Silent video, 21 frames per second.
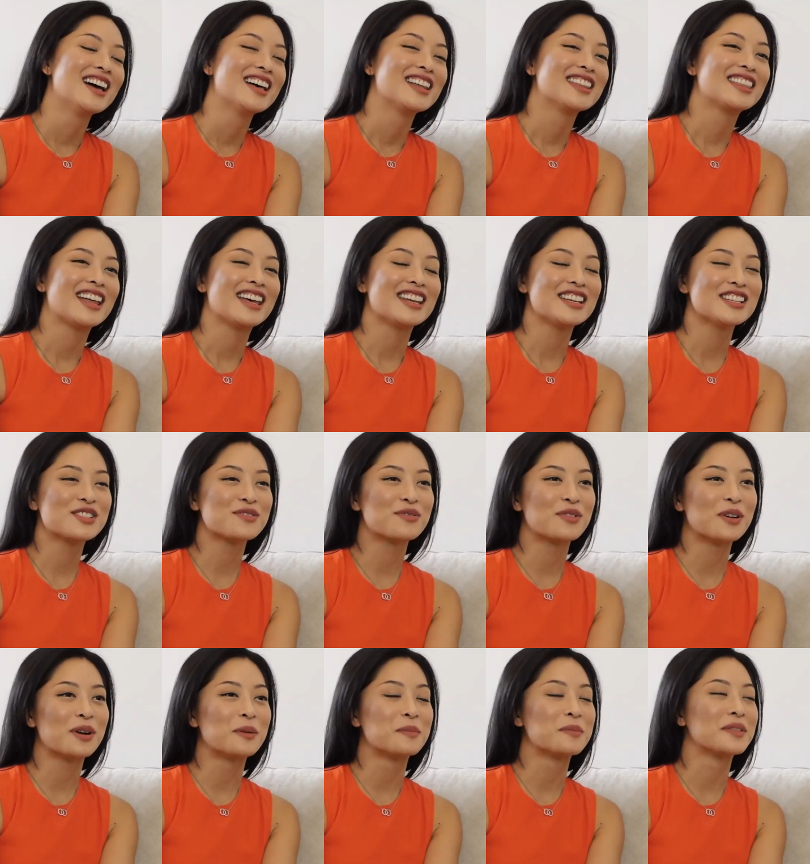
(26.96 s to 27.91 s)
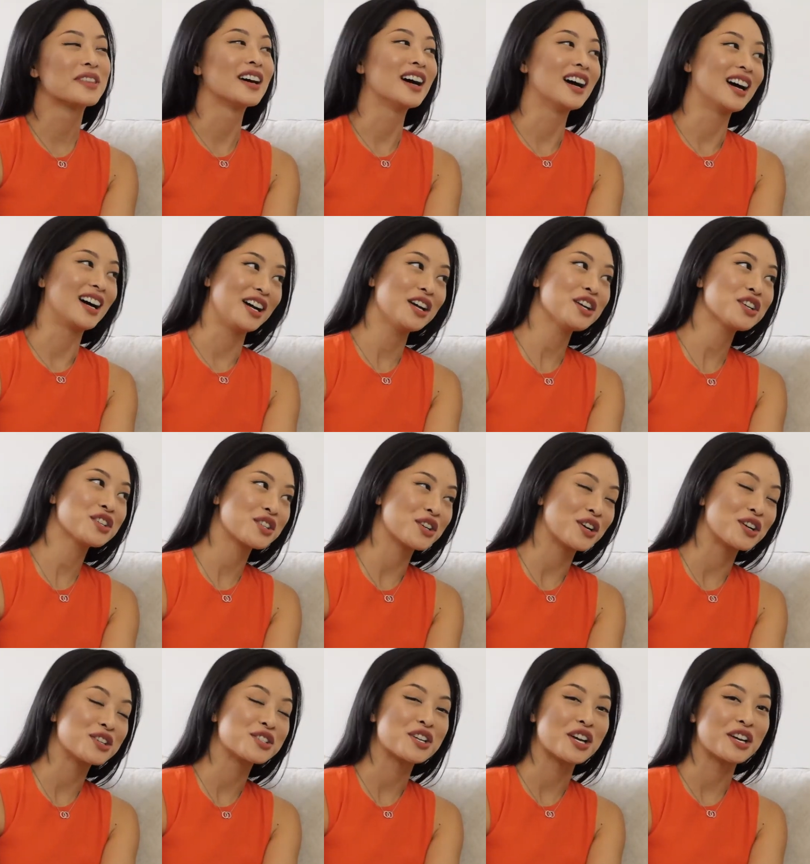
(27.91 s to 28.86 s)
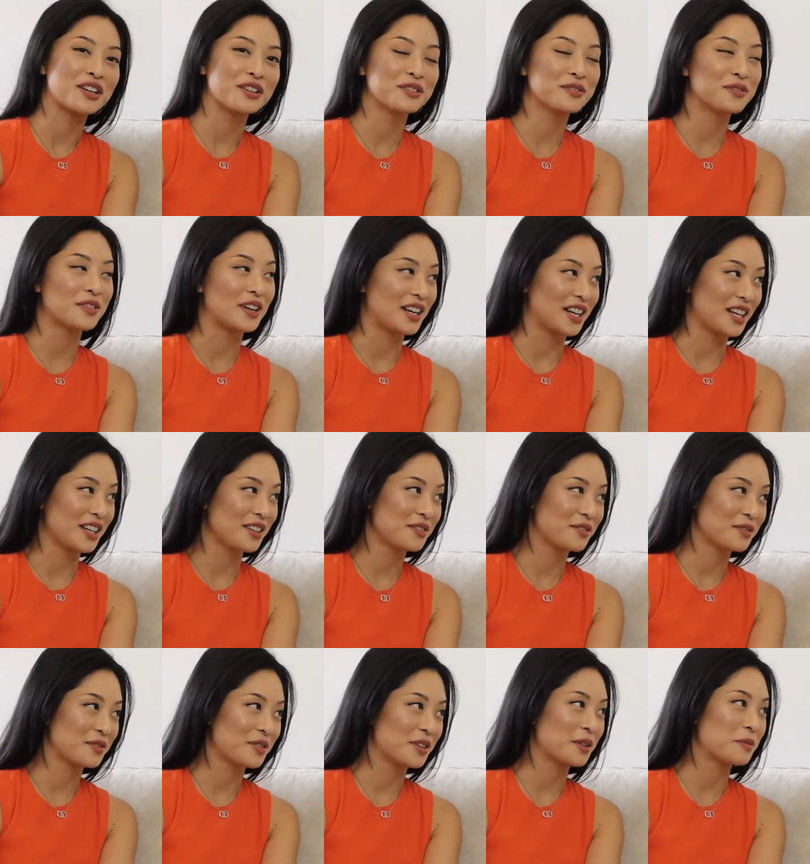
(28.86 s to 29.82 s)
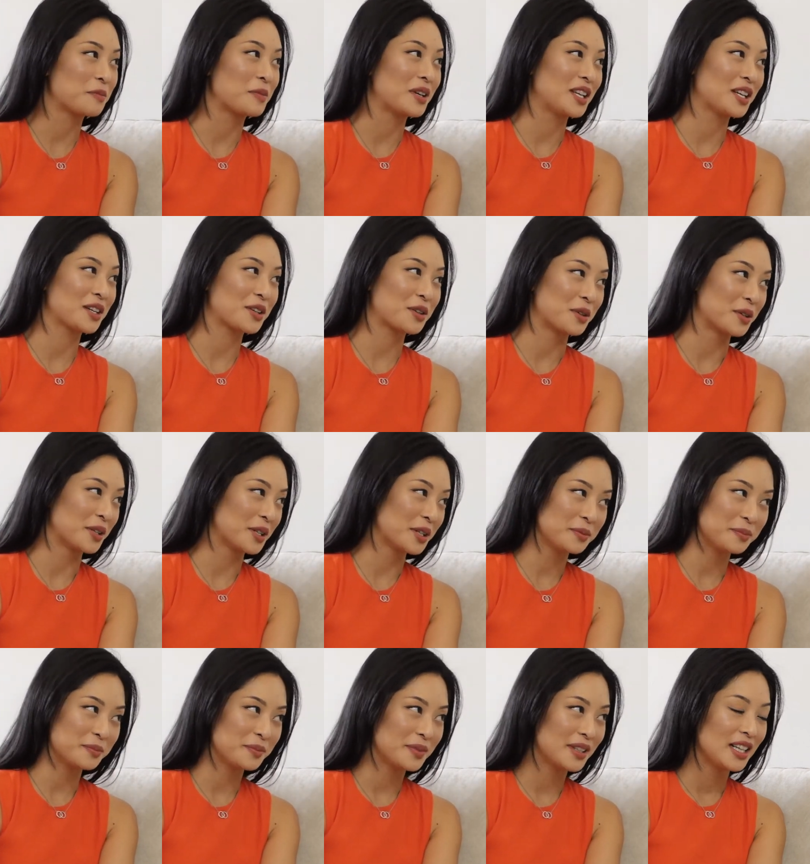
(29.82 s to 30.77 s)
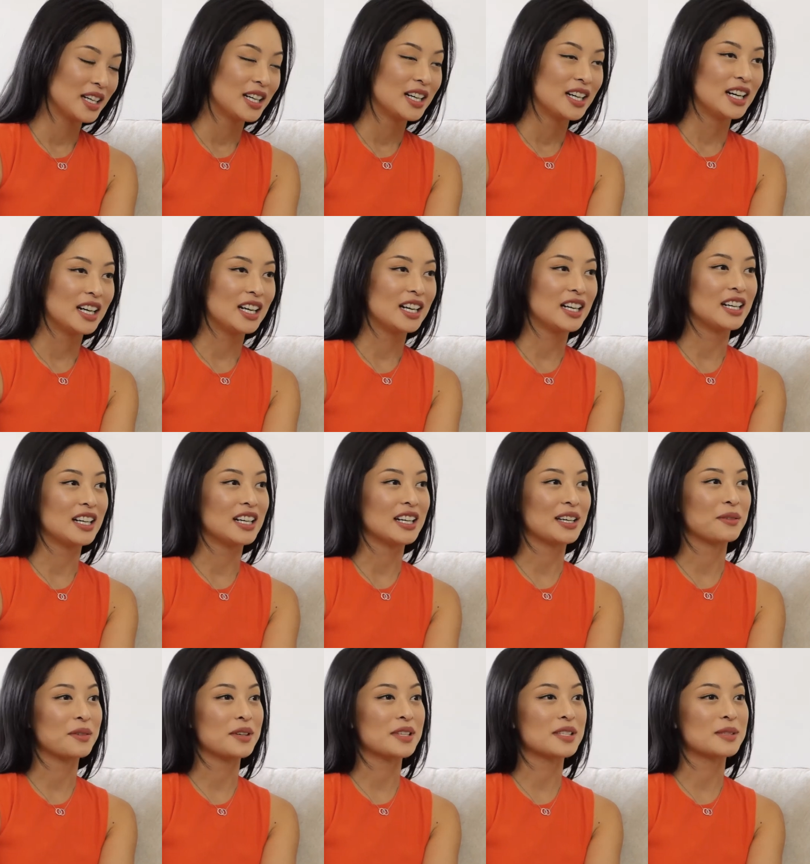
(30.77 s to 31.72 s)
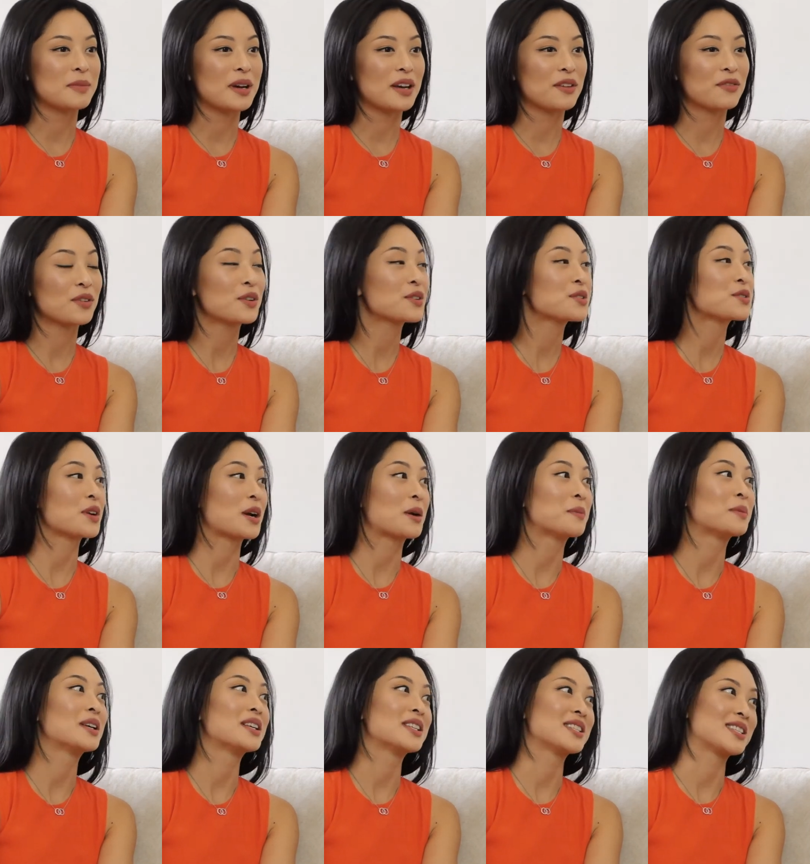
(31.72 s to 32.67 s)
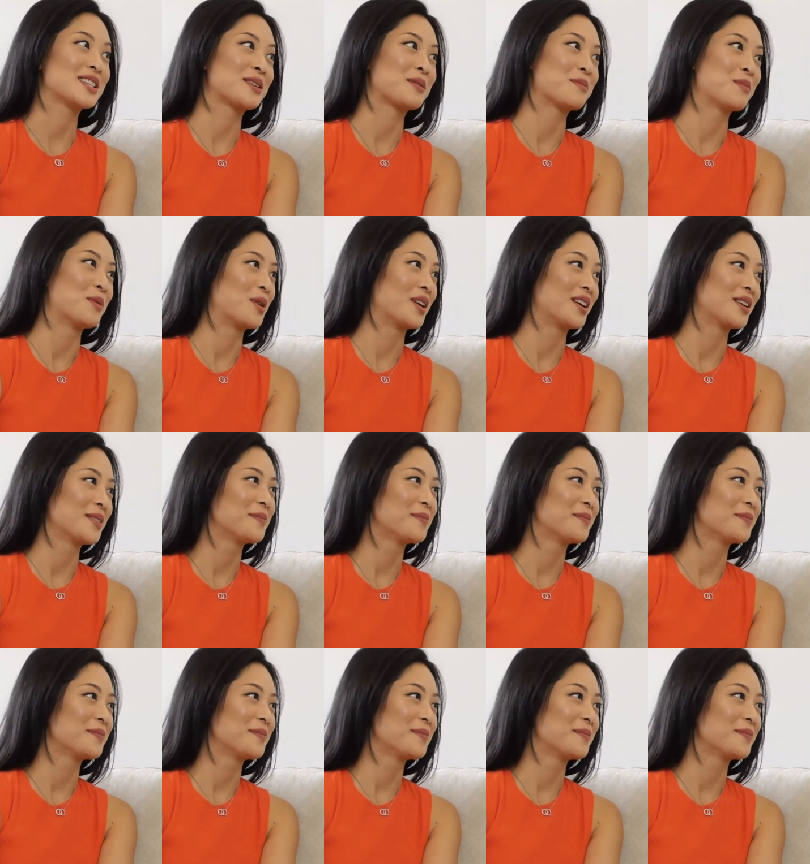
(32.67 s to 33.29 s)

That is from The Hush on Channel 5 with MediaCorp. Mm-hmm. It was my first drama in Singapore.